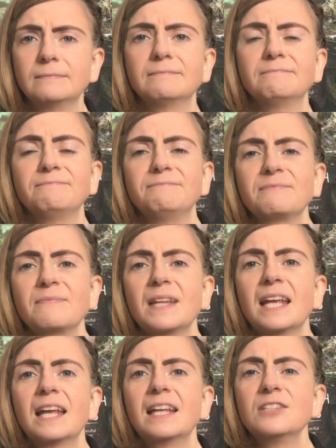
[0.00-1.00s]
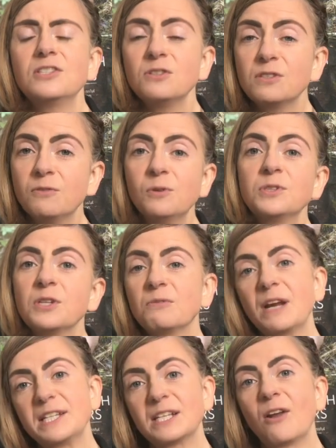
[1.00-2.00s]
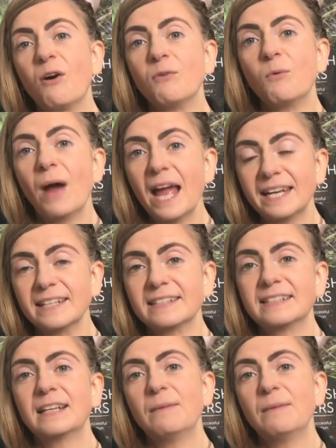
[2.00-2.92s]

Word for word: Zoos ah. have also raised a lot of awareness